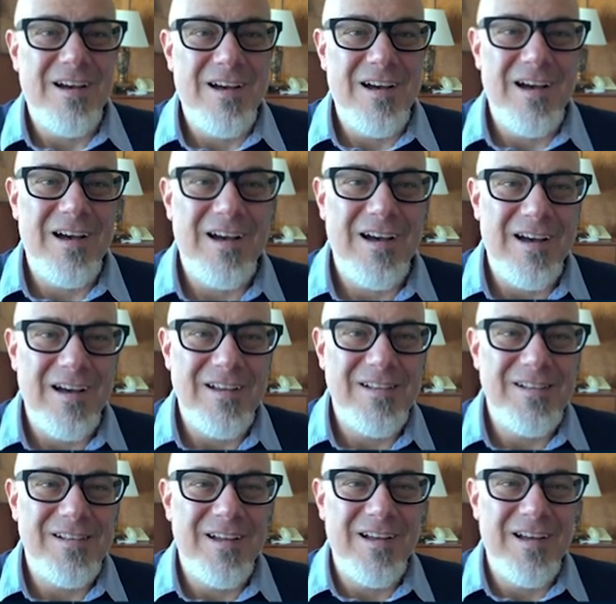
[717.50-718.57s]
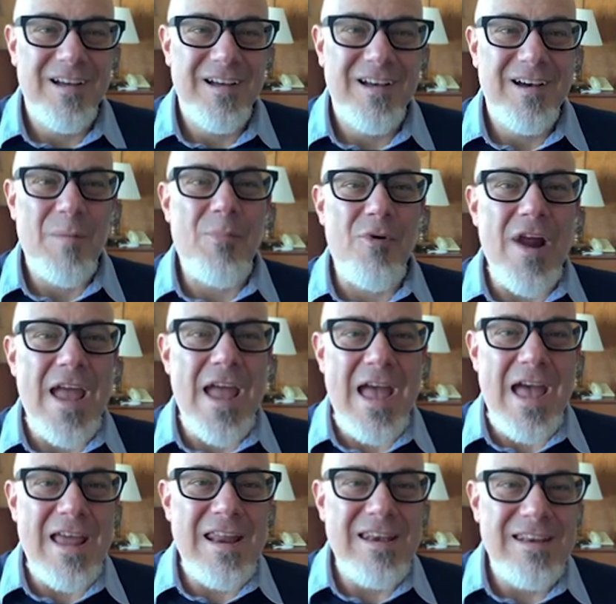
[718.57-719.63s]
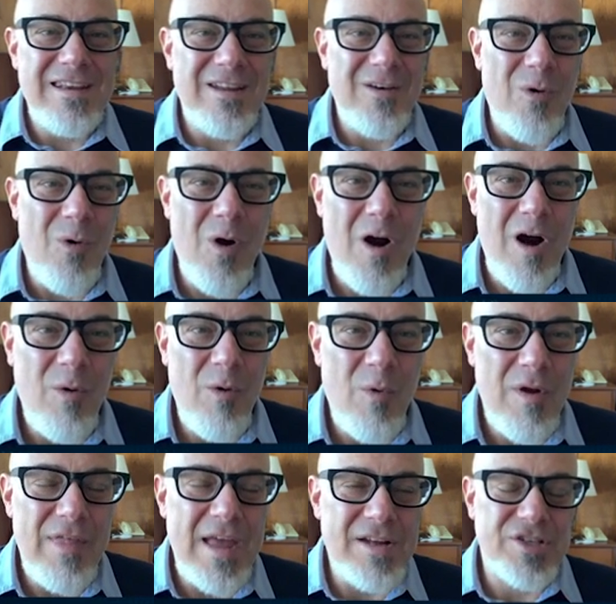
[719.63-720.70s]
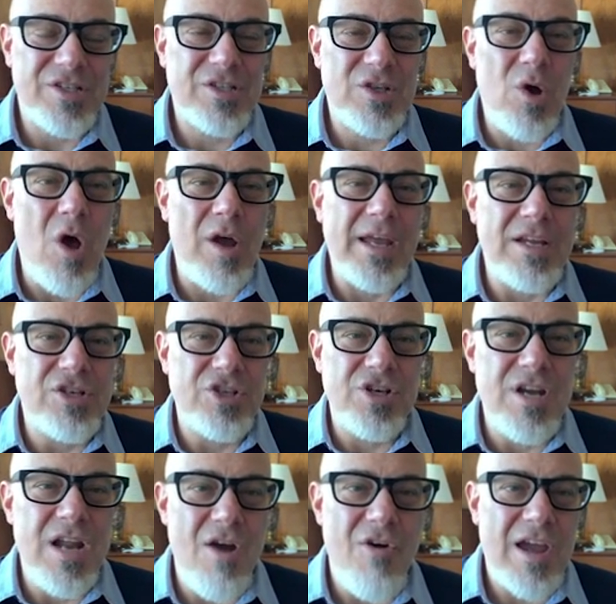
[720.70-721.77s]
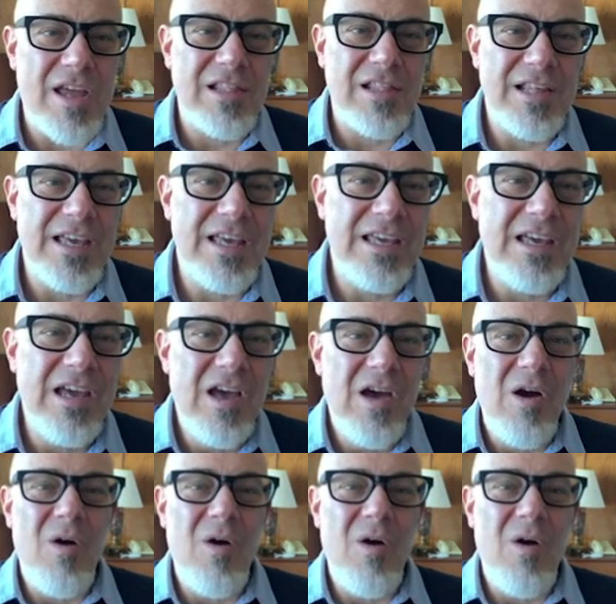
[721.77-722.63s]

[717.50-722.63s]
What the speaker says: a brand, or were they just talking generically?